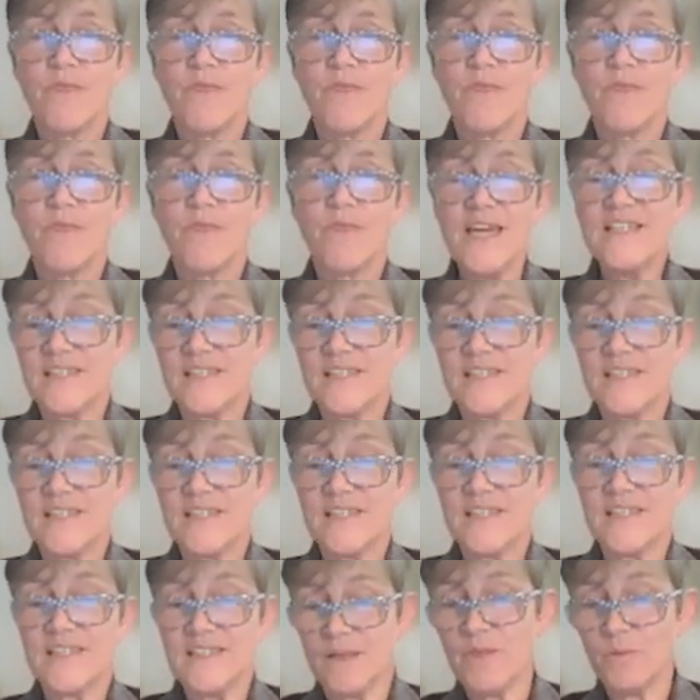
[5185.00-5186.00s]
That is,
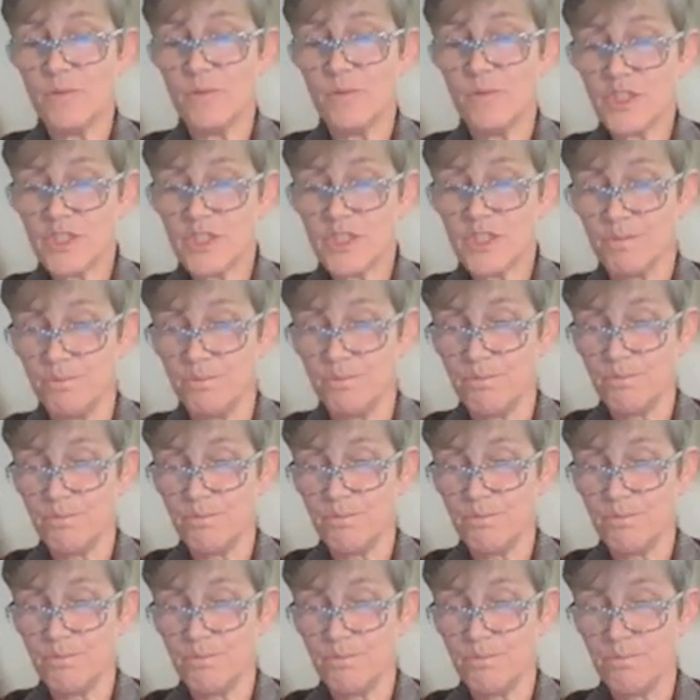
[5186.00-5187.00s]
it's something which
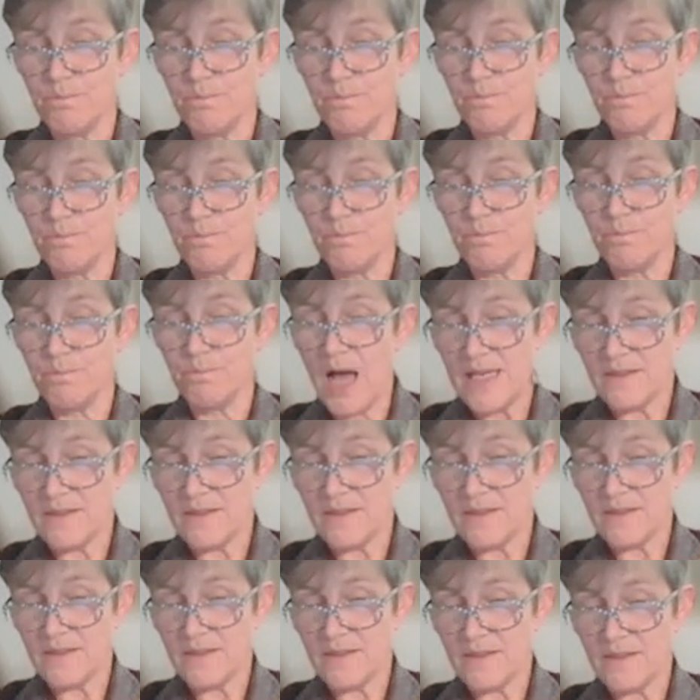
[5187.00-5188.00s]

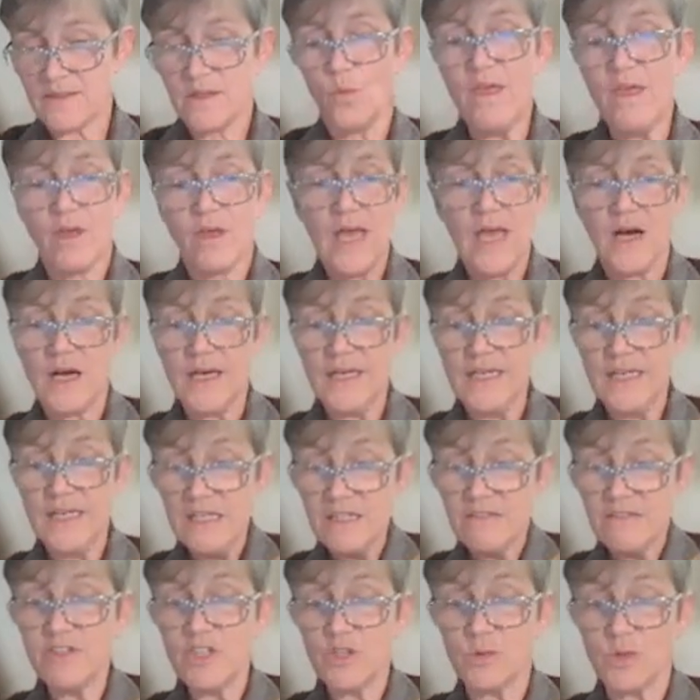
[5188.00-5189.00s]
combines
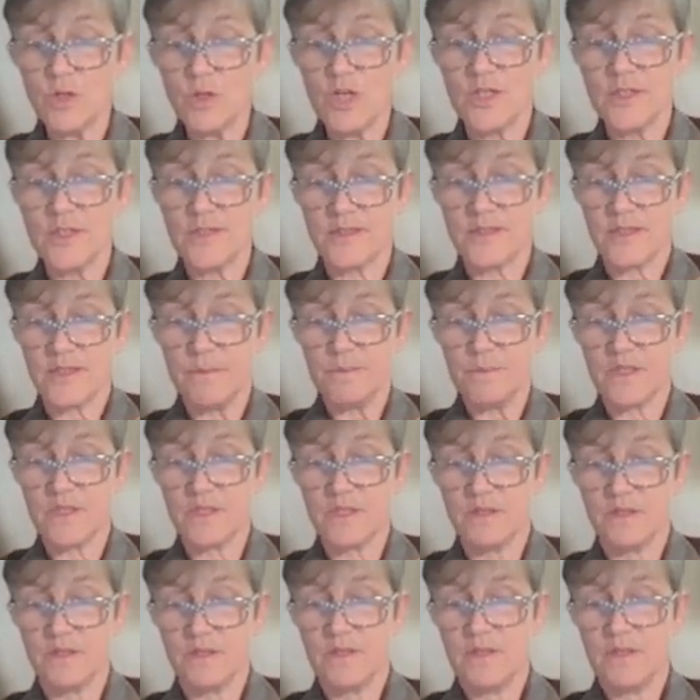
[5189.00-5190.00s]
with
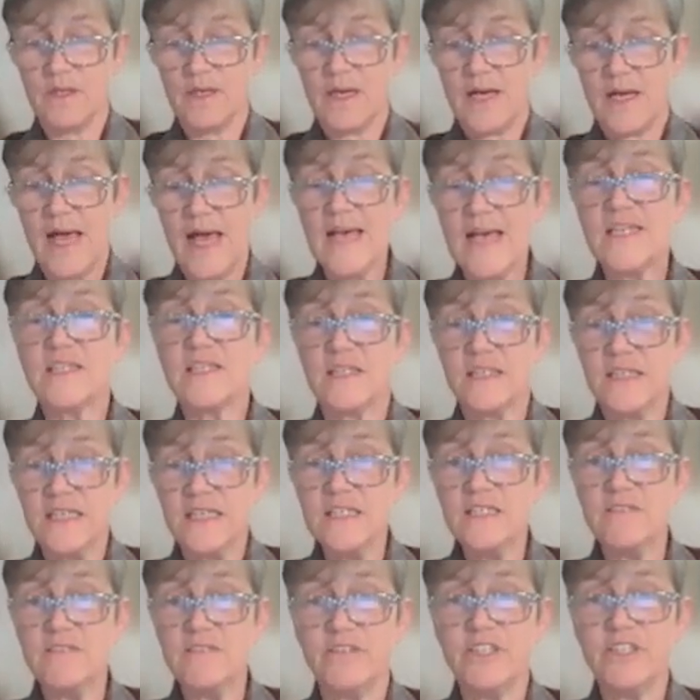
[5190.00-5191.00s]
uh, an individual
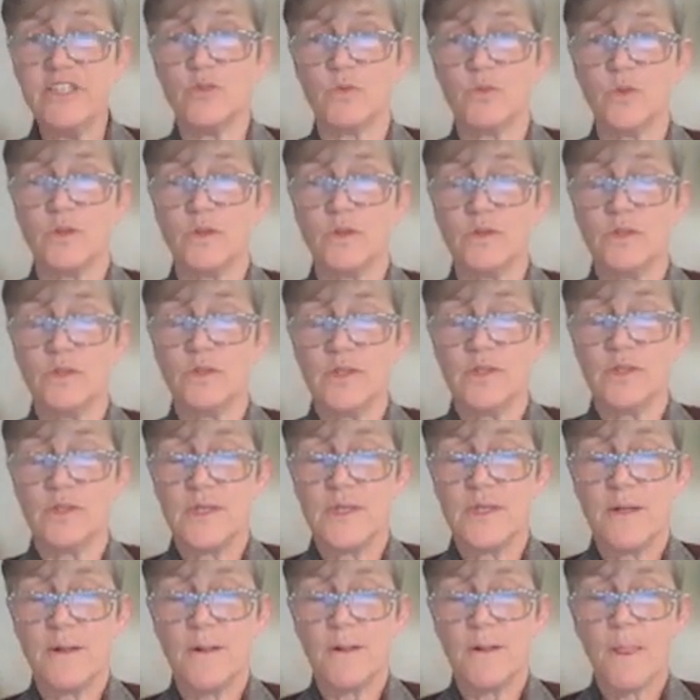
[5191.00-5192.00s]
concept and an
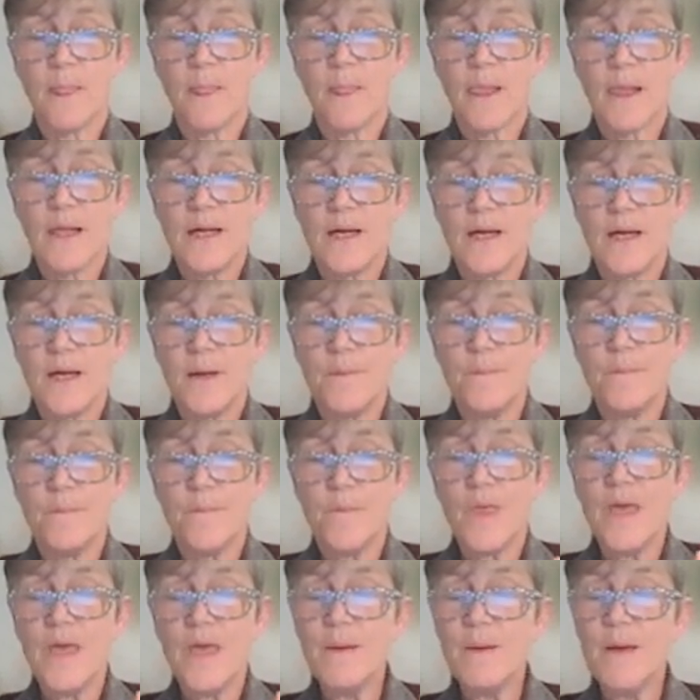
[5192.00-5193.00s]
individual,
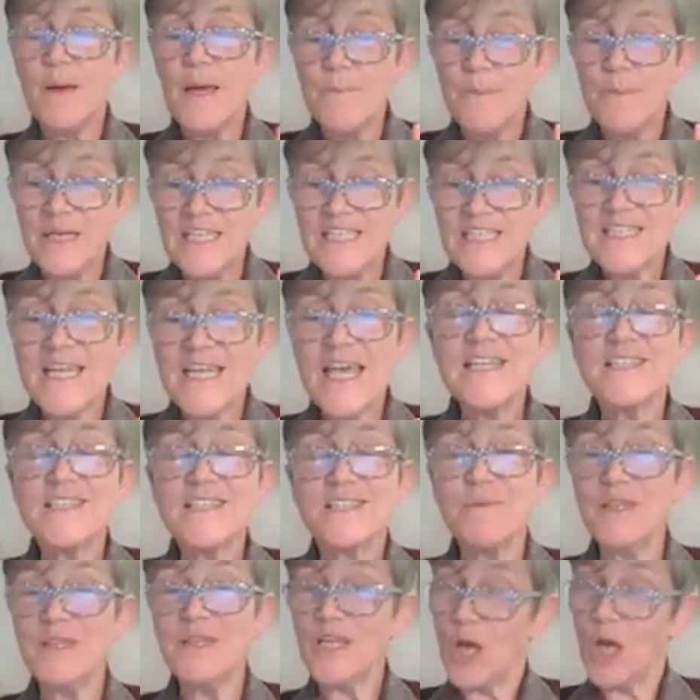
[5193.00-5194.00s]
but it
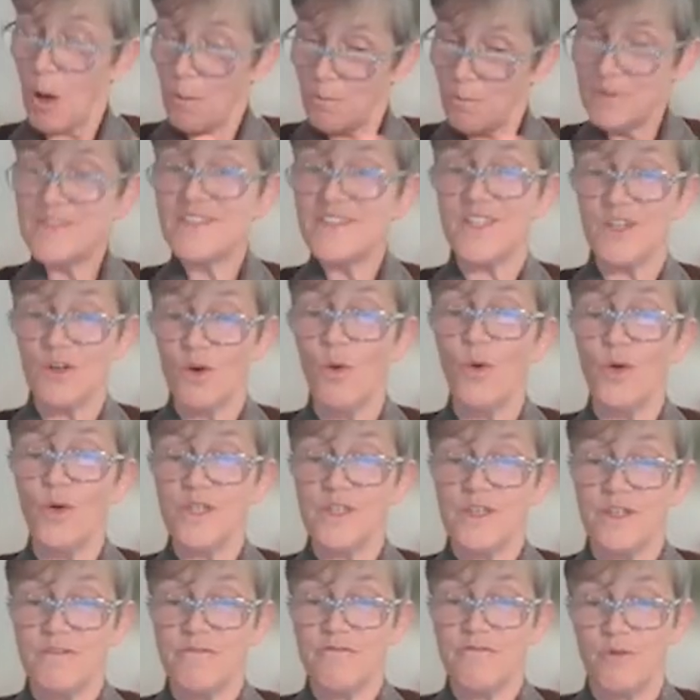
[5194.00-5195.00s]
takes them in the opposite
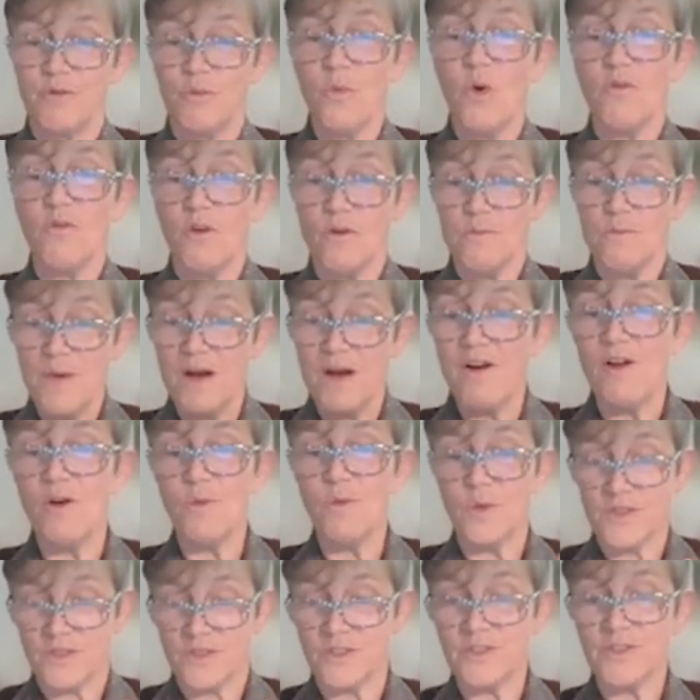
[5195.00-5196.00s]
order from what
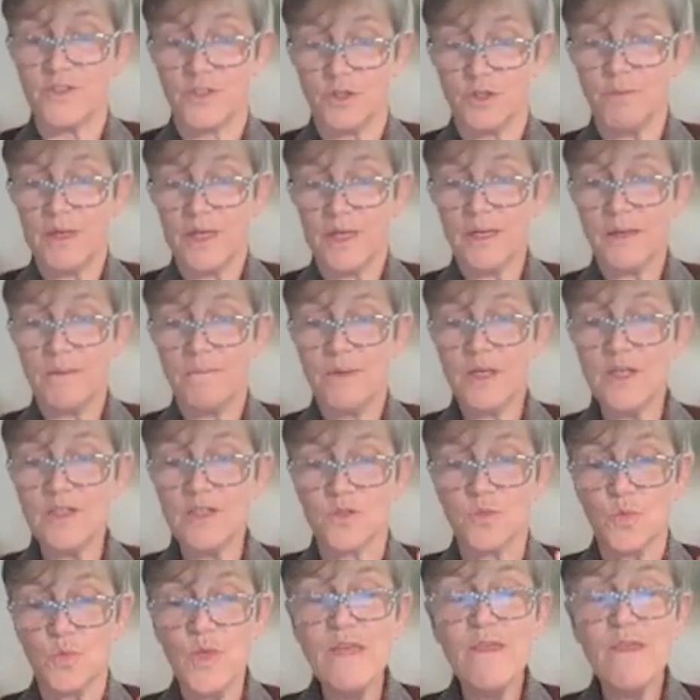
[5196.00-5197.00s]
Romero was assuming,
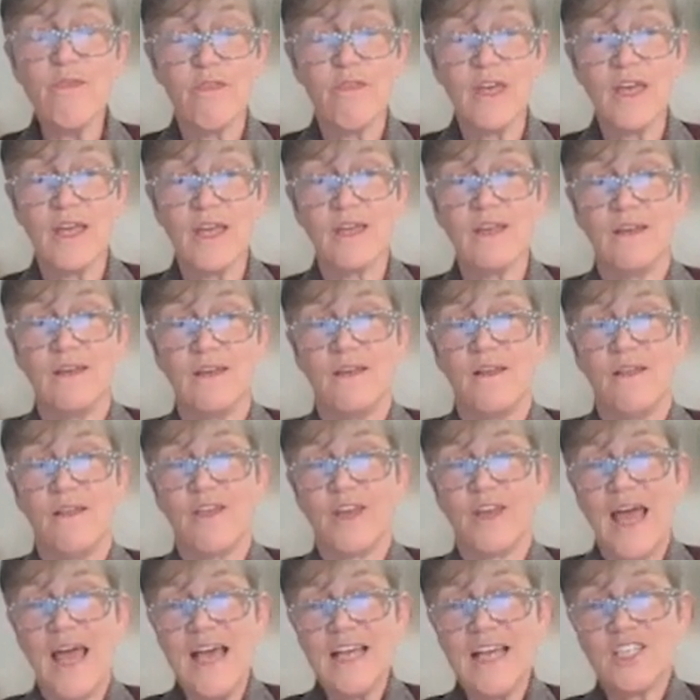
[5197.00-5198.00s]
because we think
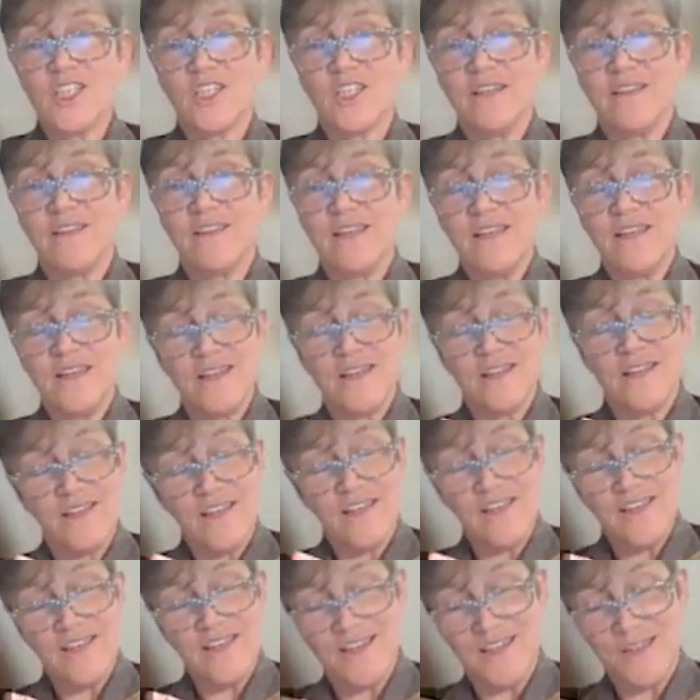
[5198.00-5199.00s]
that actually the
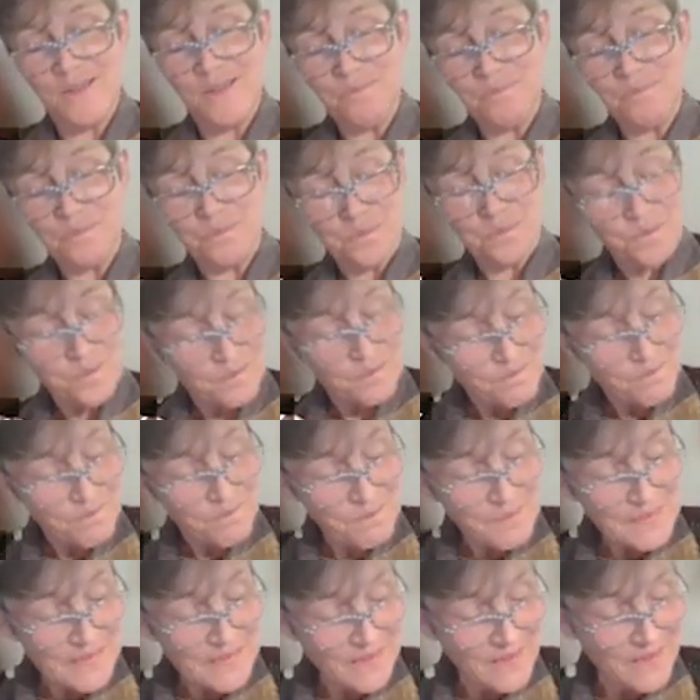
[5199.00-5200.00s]
the um,
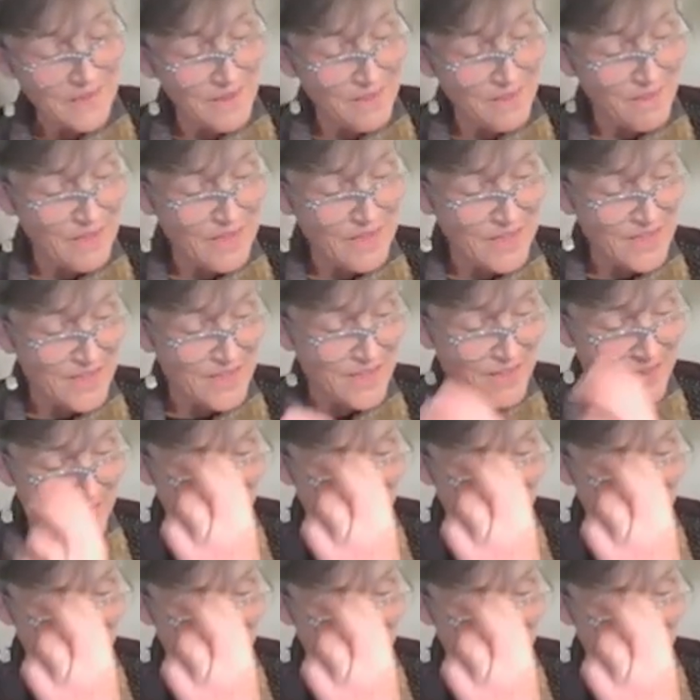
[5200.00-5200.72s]
the